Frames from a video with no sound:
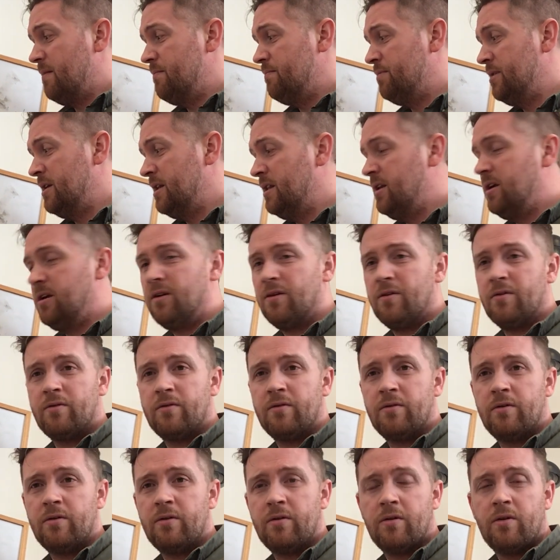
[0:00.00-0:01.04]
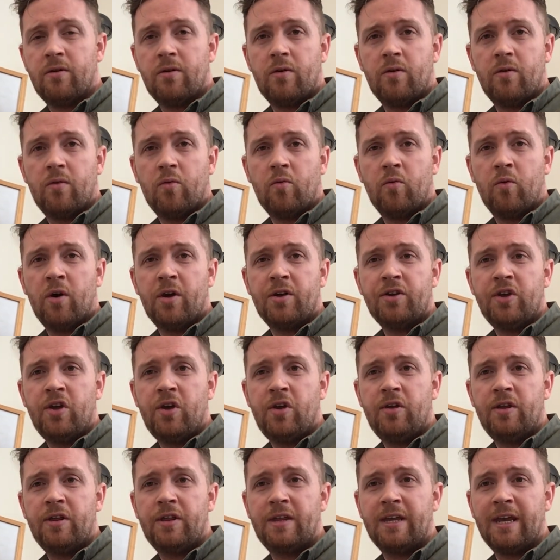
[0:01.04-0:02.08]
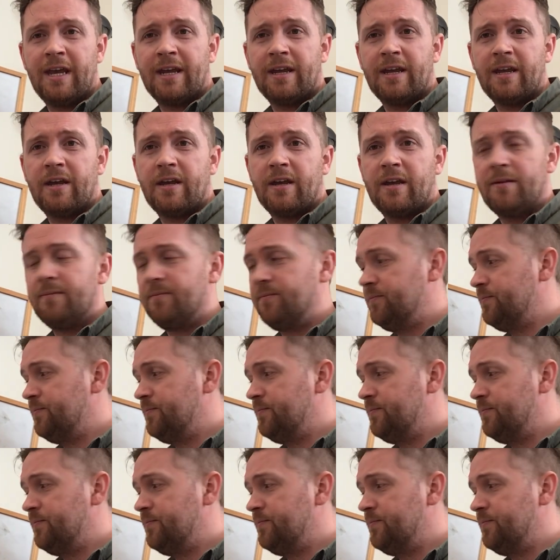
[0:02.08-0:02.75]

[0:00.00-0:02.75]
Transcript: below what you think